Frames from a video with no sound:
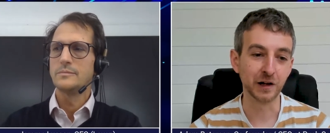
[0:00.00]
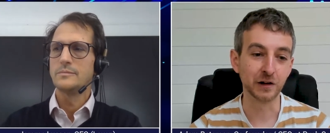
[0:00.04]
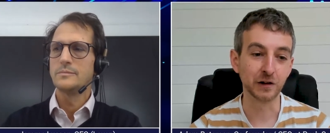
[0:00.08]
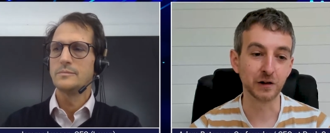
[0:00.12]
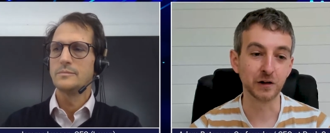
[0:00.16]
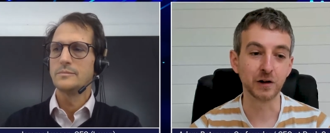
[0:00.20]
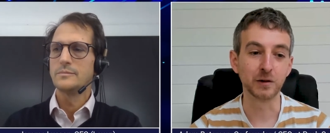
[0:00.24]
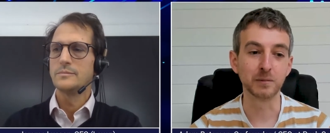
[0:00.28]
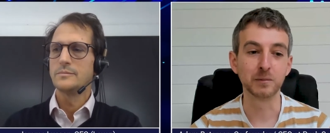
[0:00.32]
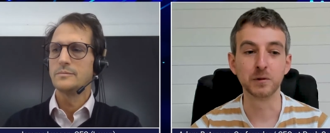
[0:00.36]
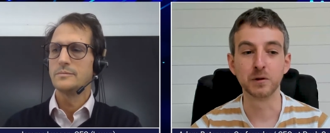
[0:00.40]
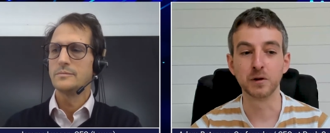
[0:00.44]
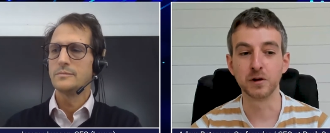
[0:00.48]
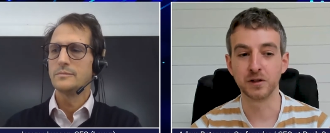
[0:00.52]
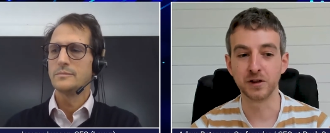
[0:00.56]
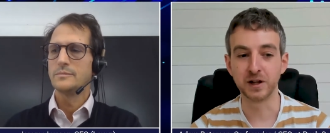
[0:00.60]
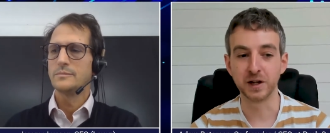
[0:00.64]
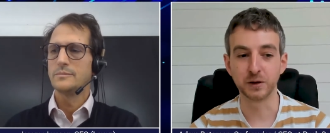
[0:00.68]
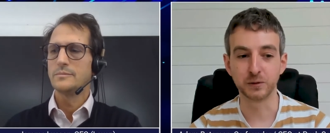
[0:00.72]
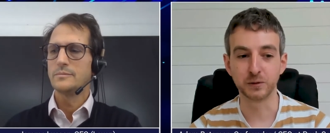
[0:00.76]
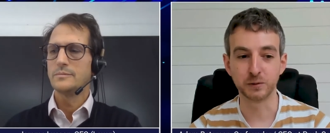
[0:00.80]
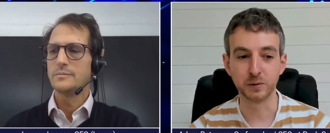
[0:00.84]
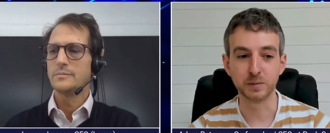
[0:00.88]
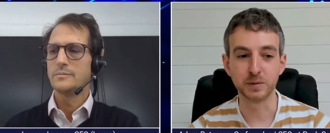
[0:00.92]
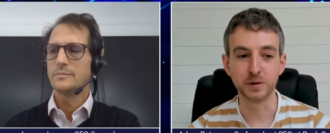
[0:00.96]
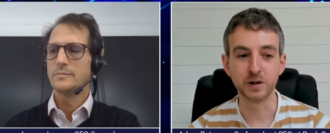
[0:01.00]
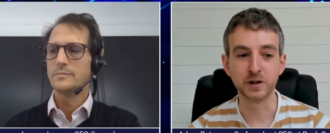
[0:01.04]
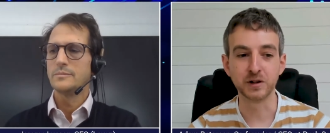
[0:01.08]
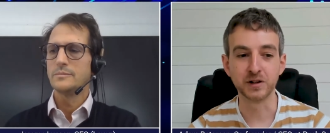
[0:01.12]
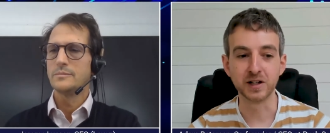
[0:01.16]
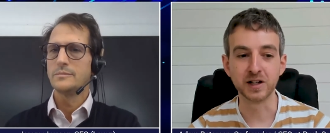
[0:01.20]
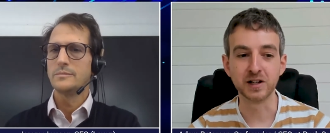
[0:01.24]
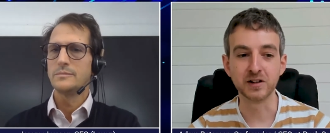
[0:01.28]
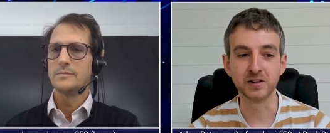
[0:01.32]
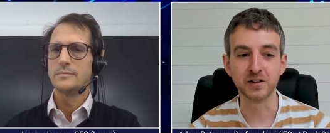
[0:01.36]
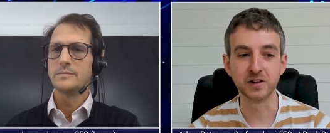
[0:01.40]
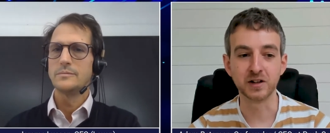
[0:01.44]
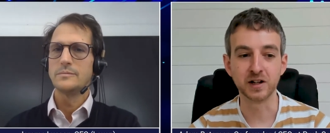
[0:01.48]
Speaker 1: A lot more things were put on
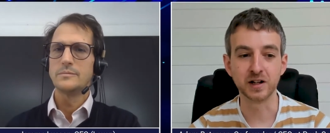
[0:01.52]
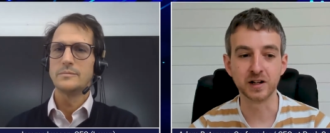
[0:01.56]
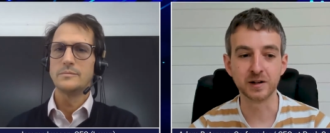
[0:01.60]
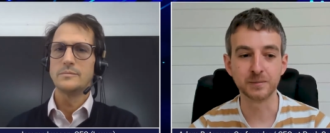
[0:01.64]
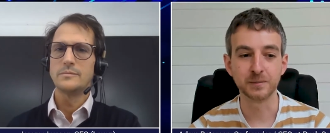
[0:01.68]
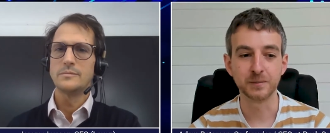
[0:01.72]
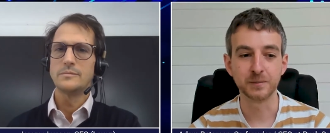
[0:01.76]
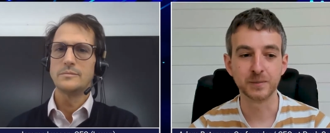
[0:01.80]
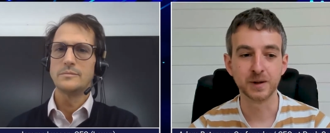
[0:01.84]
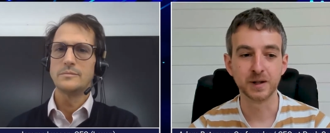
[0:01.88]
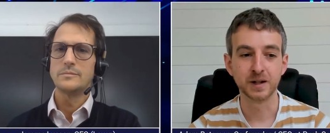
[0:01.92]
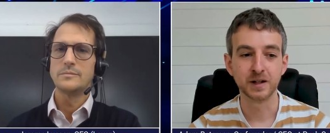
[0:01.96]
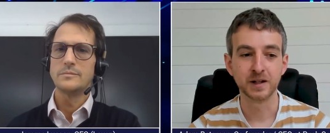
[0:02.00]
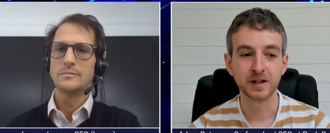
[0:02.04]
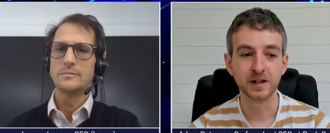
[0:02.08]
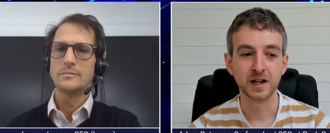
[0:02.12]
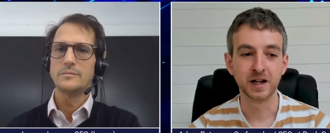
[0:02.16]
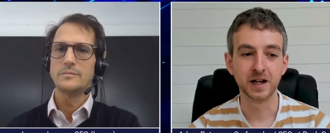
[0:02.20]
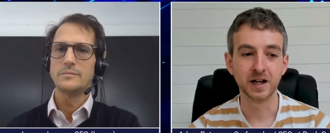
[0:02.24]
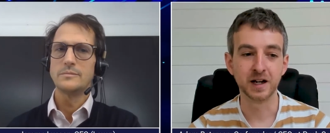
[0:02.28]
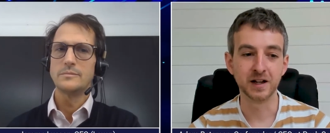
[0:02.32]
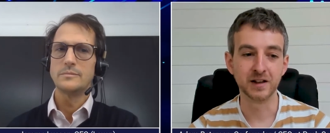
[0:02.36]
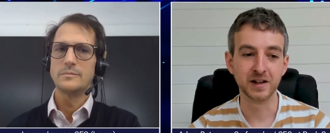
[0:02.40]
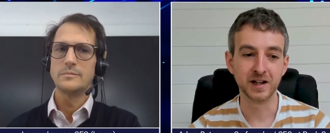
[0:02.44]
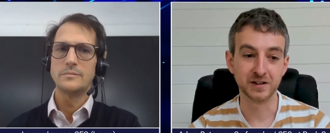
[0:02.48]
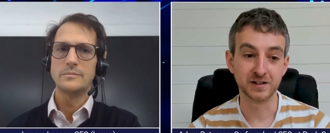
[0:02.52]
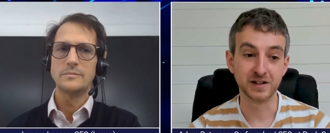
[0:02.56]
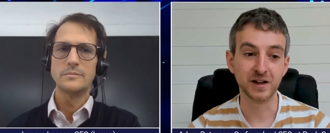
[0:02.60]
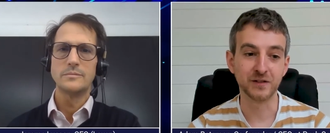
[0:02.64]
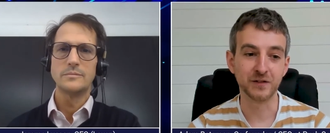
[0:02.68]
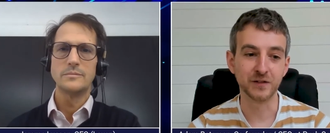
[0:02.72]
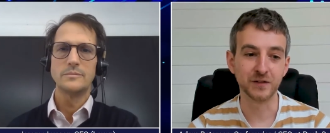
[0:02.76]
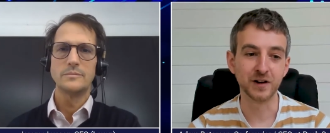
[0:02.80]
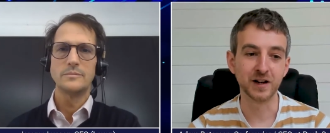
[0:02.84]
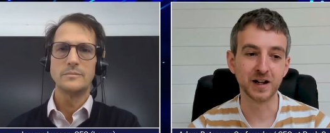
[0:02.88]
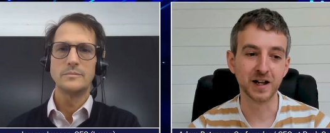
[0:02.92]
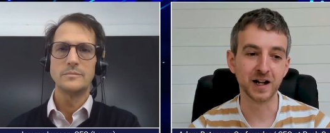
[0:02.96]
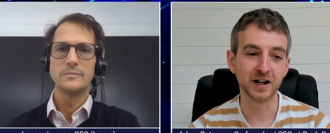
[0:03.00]
the internet, uh, and that
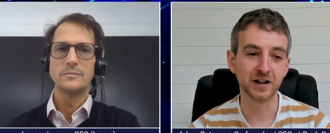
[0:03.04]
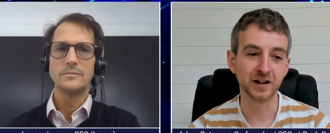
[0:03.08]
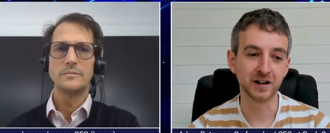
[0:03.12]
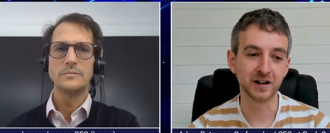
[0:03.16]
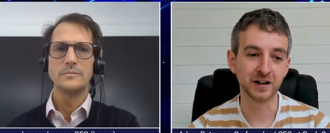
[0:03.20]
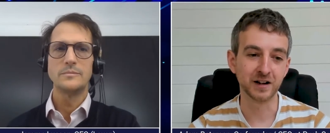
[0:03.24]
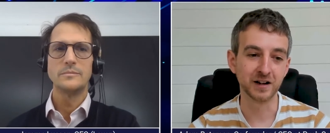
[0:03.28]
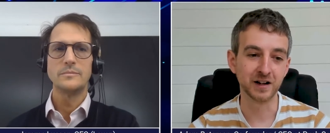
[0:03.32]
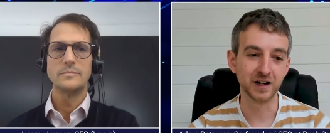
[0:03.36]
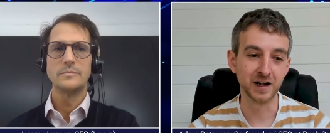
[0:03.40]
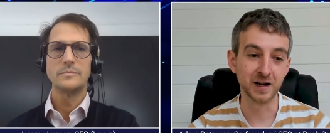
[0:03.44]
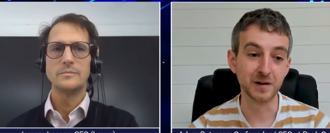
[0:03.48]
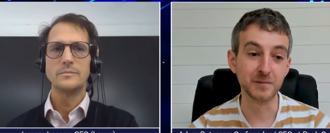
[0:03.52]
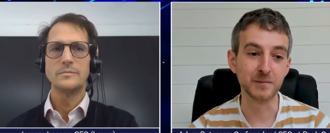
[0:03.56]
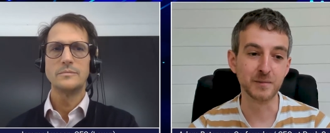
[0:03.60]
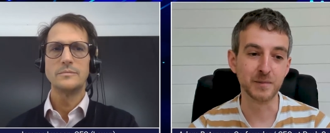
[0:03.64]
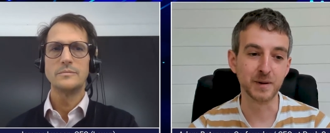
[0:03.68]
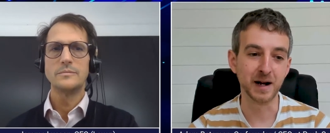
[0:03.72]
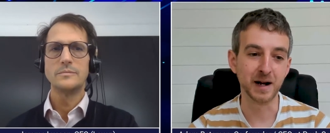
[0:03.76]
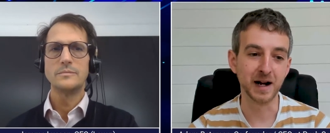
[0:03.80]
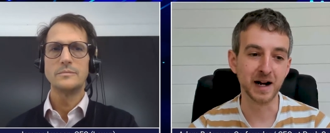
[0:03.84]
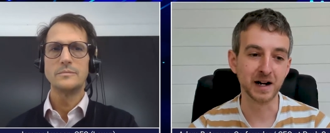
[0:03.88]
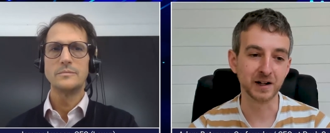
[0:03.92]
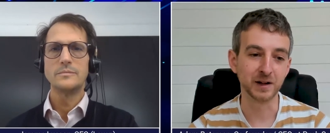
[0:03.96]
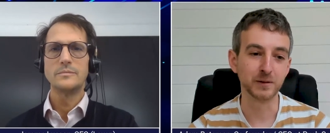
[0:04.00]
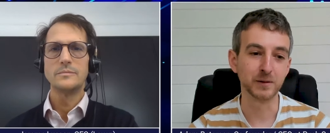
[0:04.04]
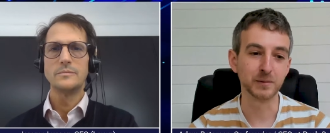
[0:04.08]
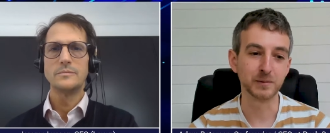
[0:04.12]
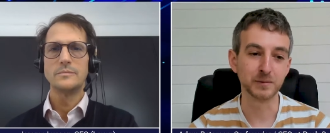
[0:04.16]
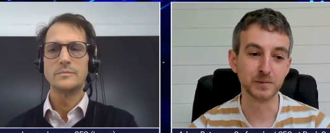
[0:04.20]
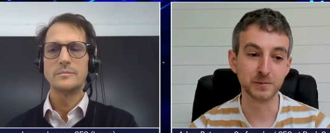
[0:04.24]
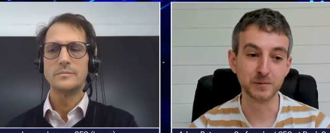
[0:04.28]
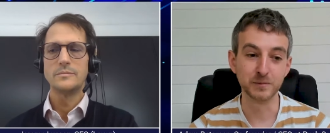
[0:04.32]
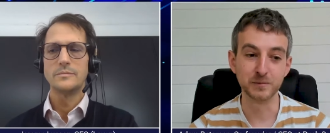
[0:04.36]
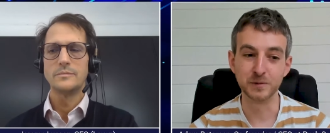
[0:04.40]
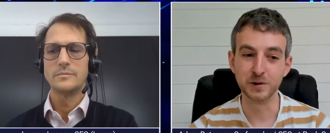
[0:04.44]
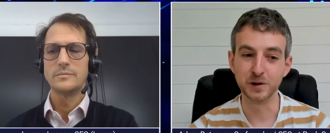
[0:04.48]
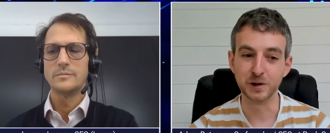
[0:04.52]
definitely had a, an impact. There were
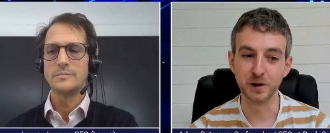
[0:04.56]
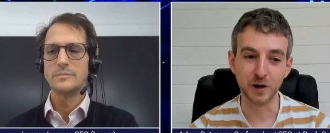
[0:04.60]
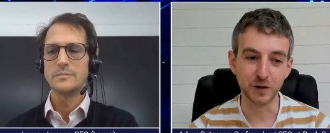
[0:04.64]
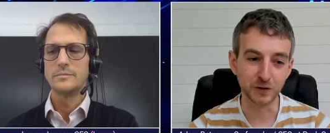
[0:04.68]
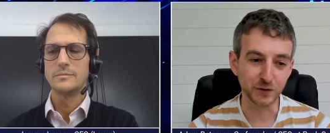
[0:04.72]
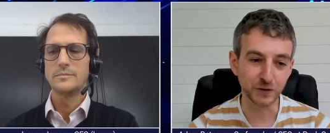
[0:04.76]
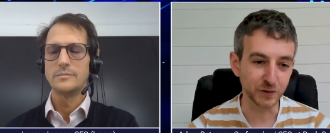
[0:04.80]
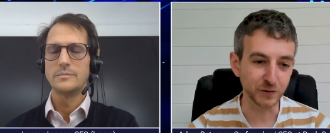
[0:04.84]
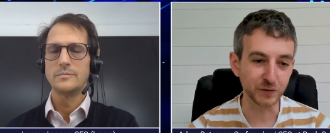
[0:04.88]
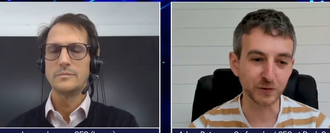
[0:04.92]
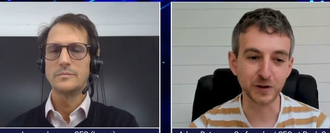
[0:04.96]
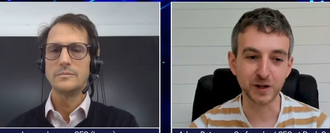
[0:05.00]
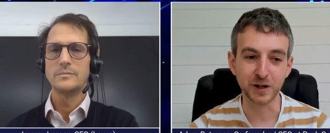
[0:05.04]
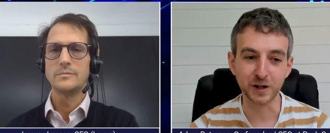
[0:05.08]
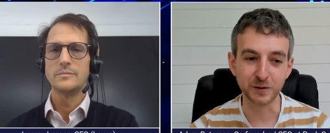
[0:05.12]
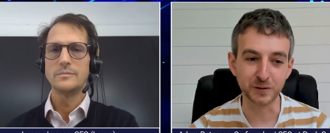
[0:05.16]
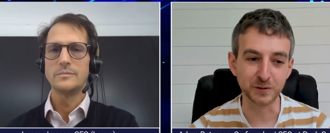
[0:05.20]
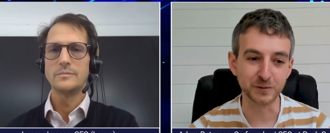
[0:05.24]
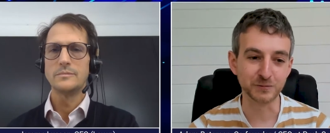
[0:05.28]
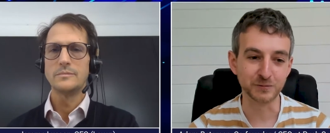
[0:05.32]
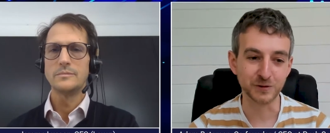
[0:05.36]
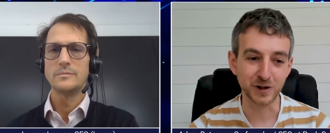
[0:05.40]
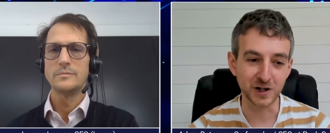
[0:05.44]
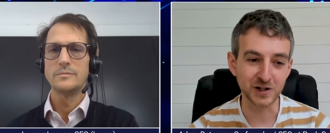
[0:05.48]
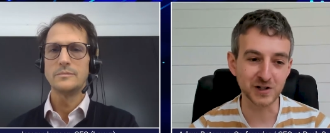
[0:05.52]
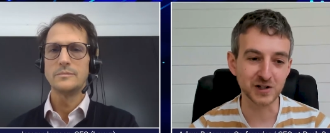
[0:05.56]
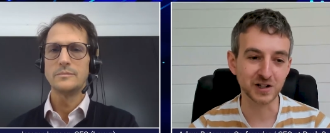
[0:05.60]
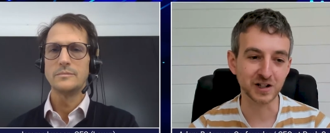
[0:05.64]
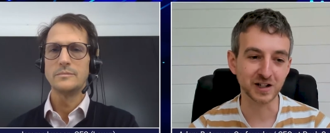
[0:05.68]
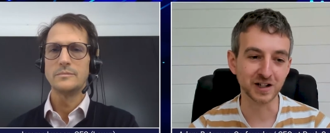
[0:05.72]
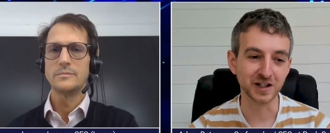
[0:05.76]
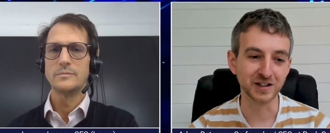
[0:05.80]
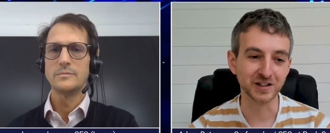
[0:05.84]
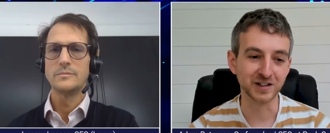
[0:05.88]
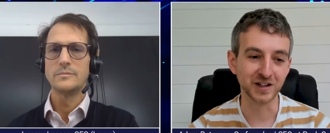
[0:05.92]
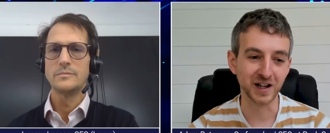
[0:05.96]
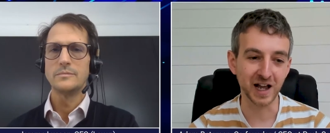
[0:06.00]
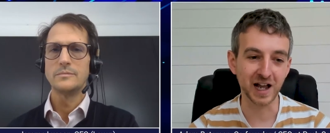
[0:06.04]
lots of things
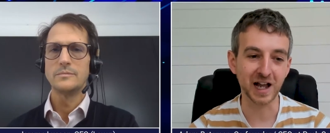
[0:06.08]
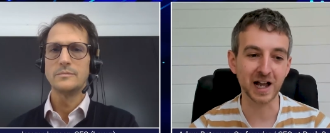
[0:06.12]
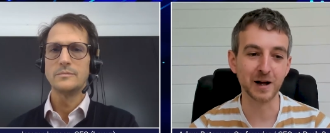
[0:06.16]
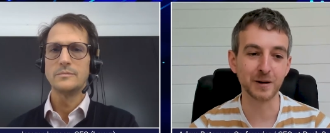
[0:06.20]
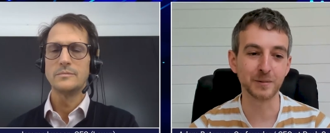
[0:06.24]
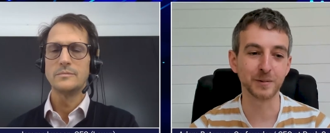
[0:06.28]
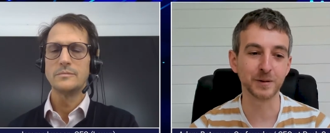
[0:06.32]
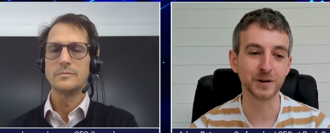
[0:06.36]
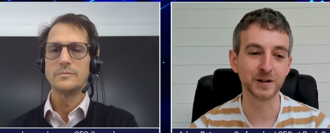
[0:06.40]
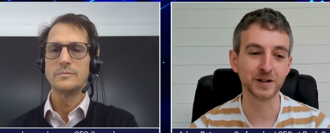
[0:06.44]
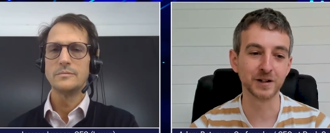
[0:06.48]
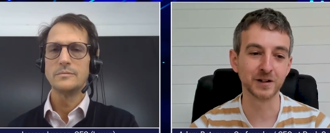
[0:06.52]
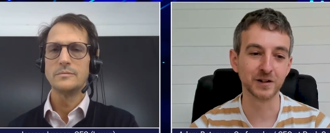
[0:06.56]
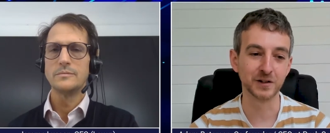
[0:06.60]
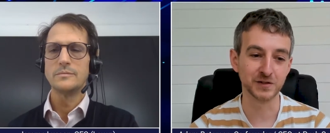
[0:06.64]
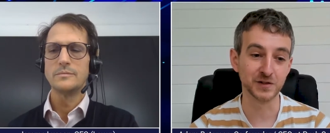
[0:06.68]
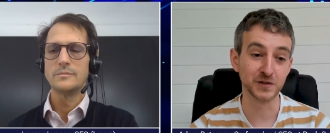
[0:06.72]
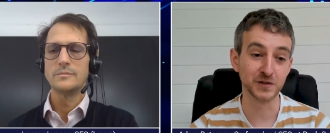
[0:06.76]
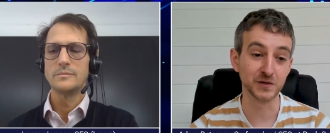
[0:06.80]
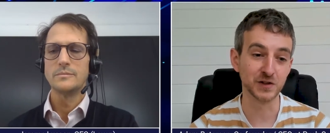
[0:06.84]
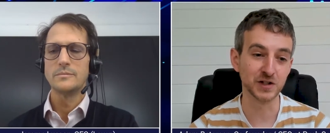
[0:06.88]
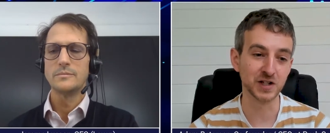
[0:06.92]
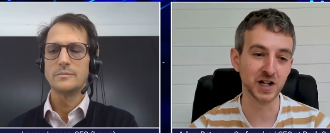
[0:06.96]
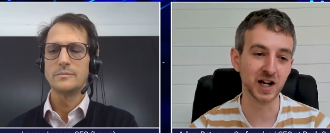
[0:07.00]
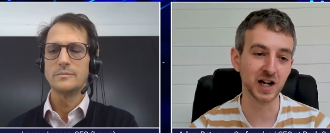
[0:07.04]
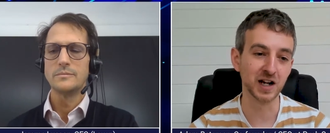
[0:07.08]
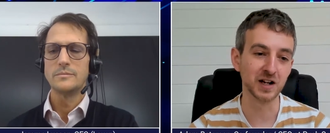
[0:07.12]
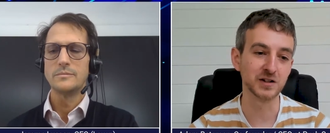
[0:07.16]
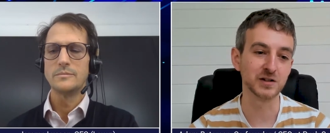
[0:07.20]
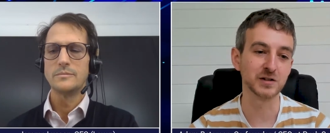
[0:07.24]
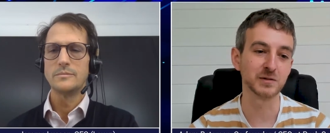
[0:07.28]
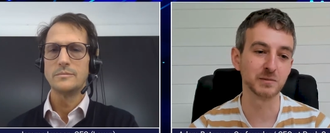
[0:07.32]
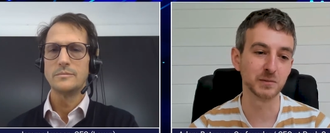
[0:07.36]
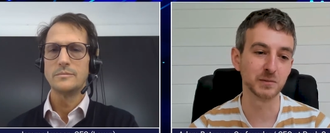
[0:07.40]
rushing to happen, lots of change, and